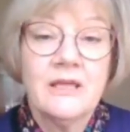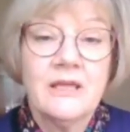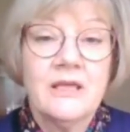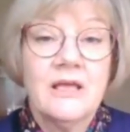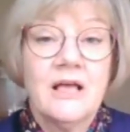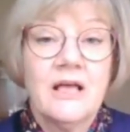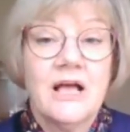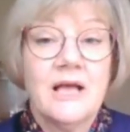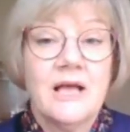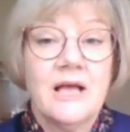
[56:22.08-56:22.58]

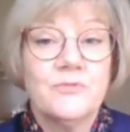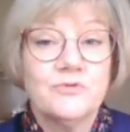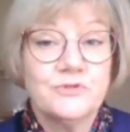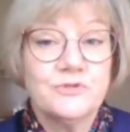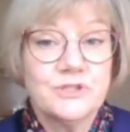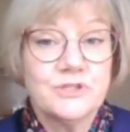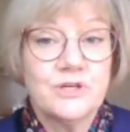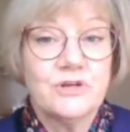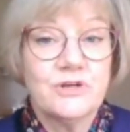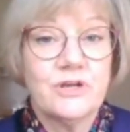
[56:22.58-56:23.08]
I'm
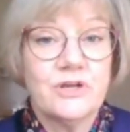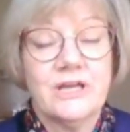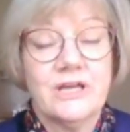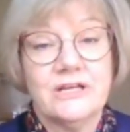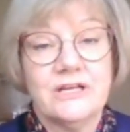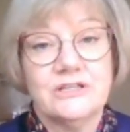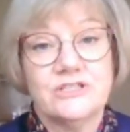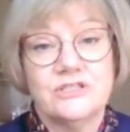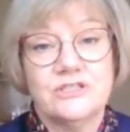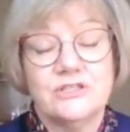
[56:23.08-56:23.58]
also
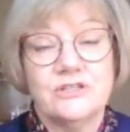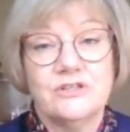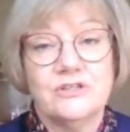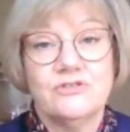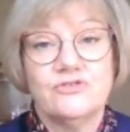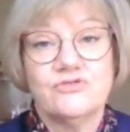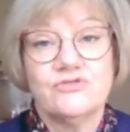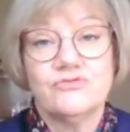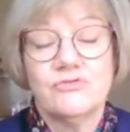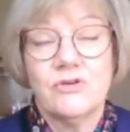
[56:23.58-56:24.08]
going to
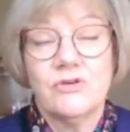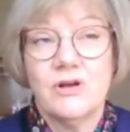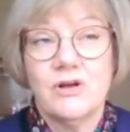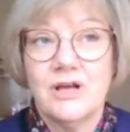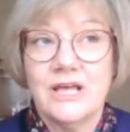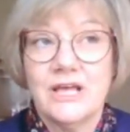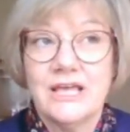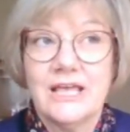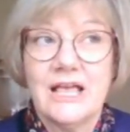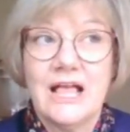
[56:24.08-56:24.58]

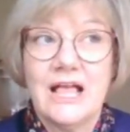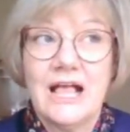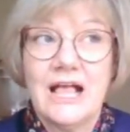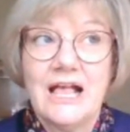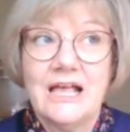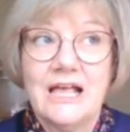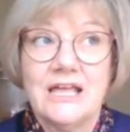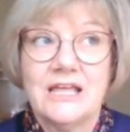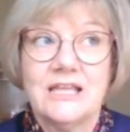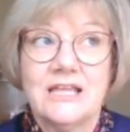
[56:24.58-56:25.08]
try
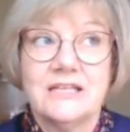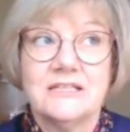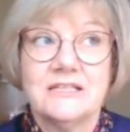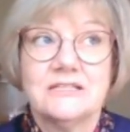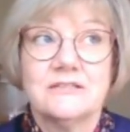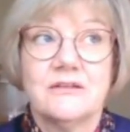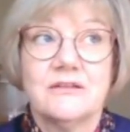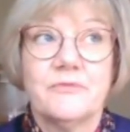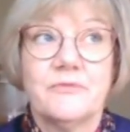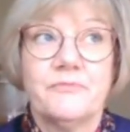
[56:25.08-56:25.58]

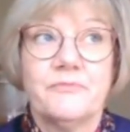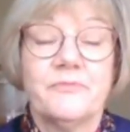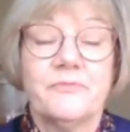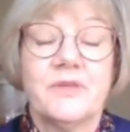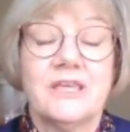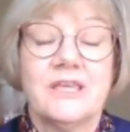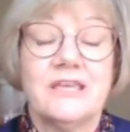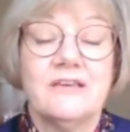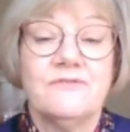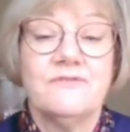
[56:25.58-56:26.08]
and
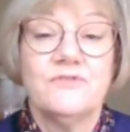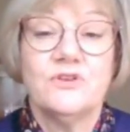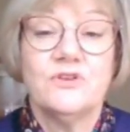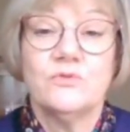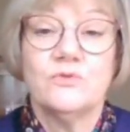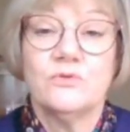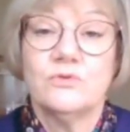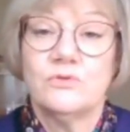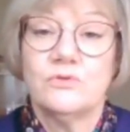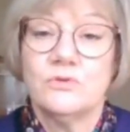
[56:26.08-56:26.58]
give
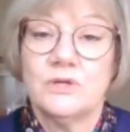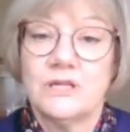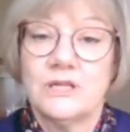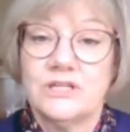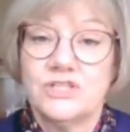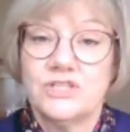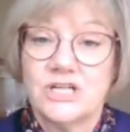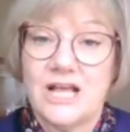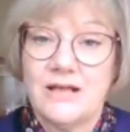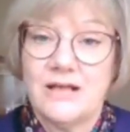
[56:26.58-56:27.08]
you all a
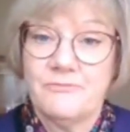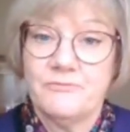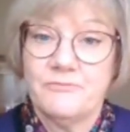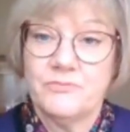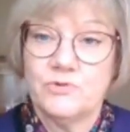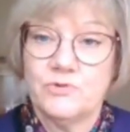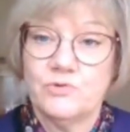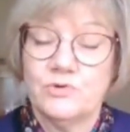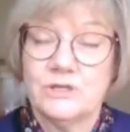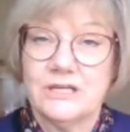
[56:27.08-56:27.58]

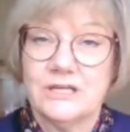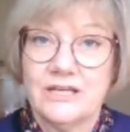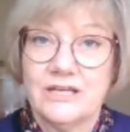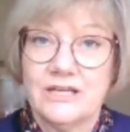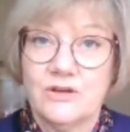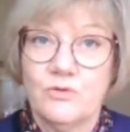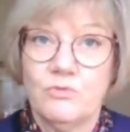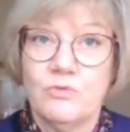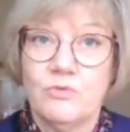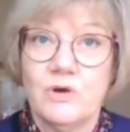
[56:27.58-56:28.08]
Jamboard, like
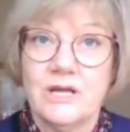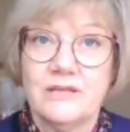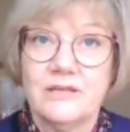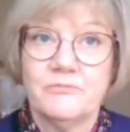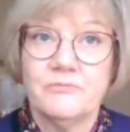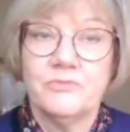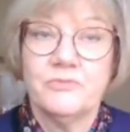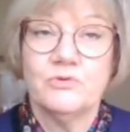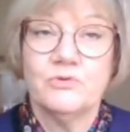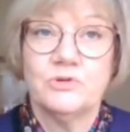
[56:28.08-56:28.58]
a
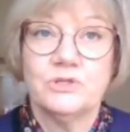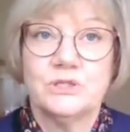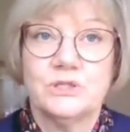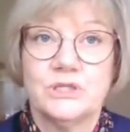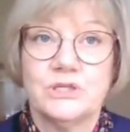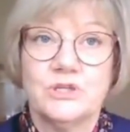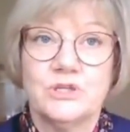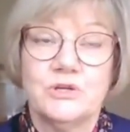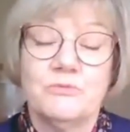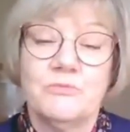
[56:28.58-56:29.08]
whiteboard
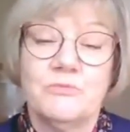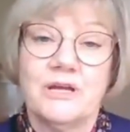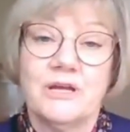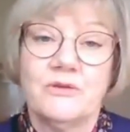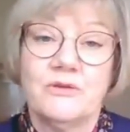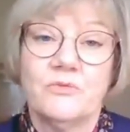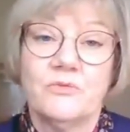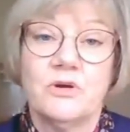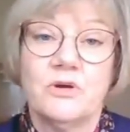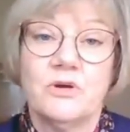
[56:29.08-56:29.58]
that you
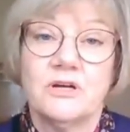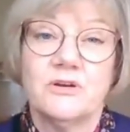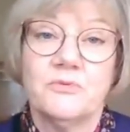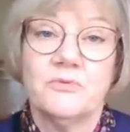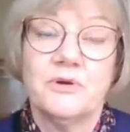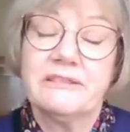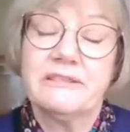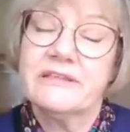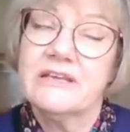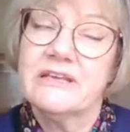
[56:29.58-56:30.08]
might work
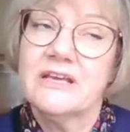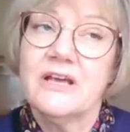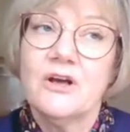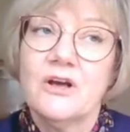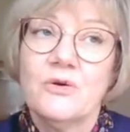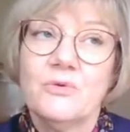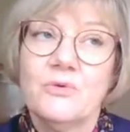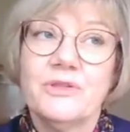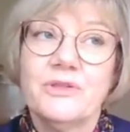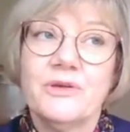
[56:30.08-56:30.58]
with.
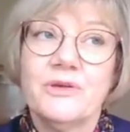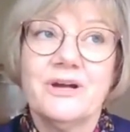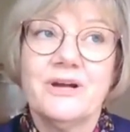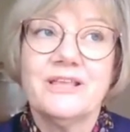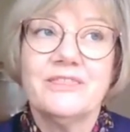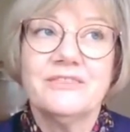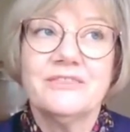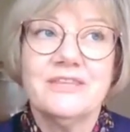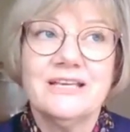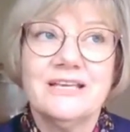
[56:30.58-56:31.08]
Although
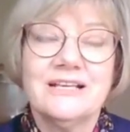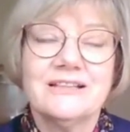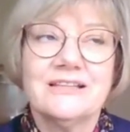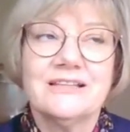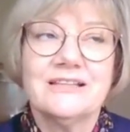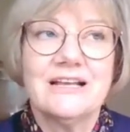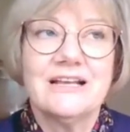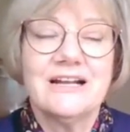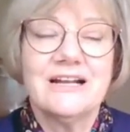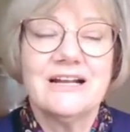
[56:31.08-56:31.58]
I think
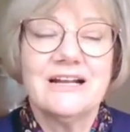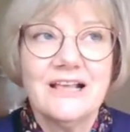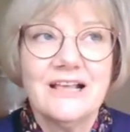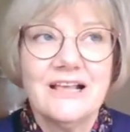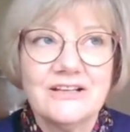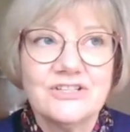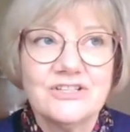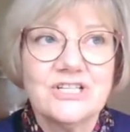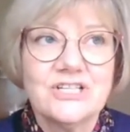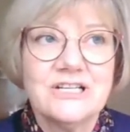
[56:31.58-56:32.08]
that
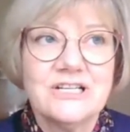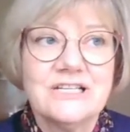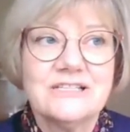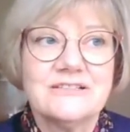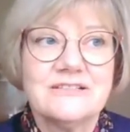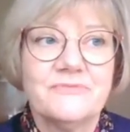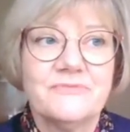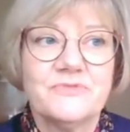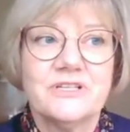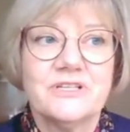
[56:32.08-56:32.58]
actually
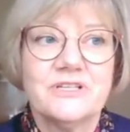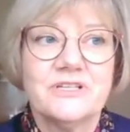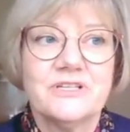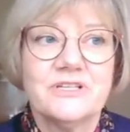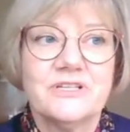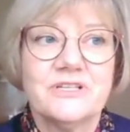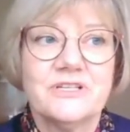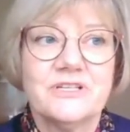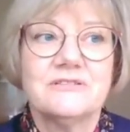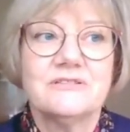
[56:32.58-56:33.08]

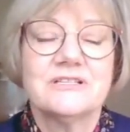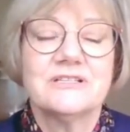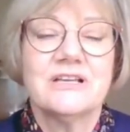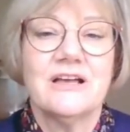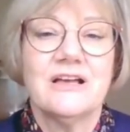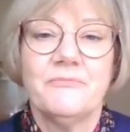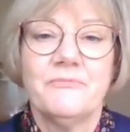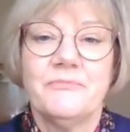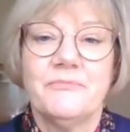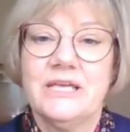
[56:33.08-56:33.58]
sometimes those
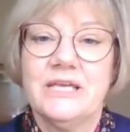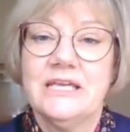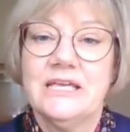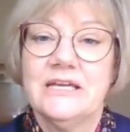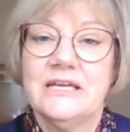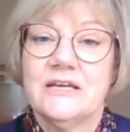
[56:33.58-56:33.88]
can be